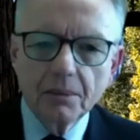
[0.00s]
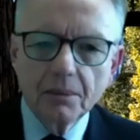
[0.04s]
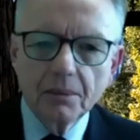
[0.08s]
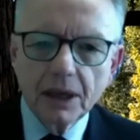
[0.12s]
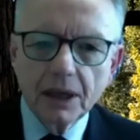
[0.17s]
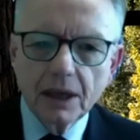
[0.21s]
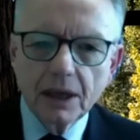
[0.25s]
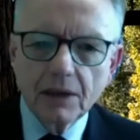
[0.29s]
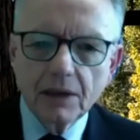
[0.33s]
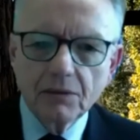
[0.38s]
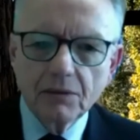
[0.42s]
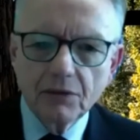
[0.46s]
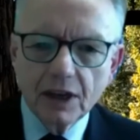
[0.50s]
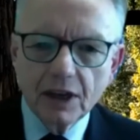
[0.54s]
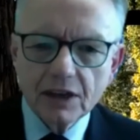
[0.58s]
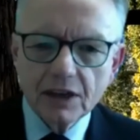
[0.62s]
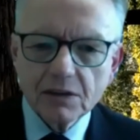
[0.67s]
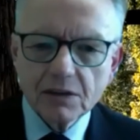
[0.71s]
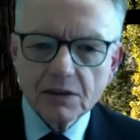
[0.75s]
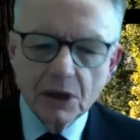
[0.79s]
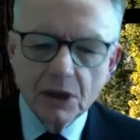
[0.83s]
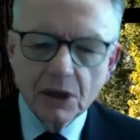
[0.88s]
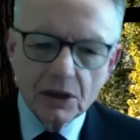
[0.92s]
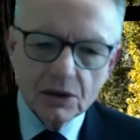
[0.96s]

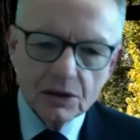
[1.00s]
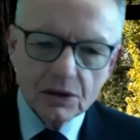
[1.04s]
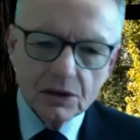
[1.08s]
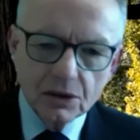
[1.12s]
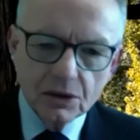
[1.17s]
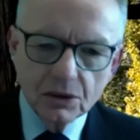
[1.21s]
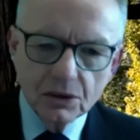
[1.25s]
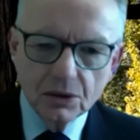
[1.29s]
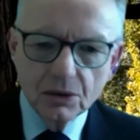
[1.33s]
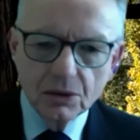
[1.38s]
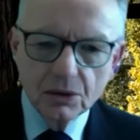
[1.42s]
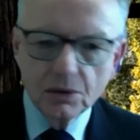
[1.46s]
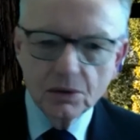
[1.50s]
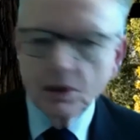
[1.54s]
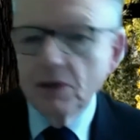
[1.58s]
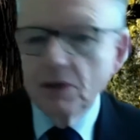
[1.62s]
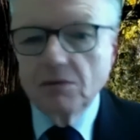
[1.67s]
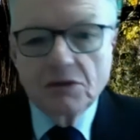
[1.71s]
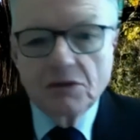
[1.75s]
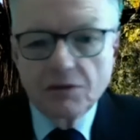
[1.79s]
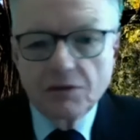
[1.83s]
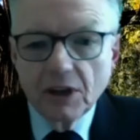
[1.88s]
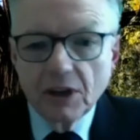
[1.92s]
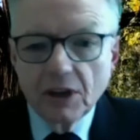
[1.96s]
investment in
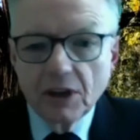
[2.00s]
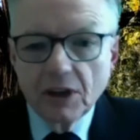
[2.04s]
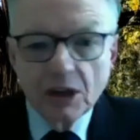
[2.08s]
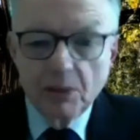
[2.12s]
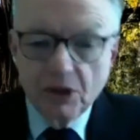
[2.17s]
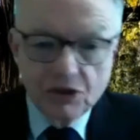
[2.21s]
development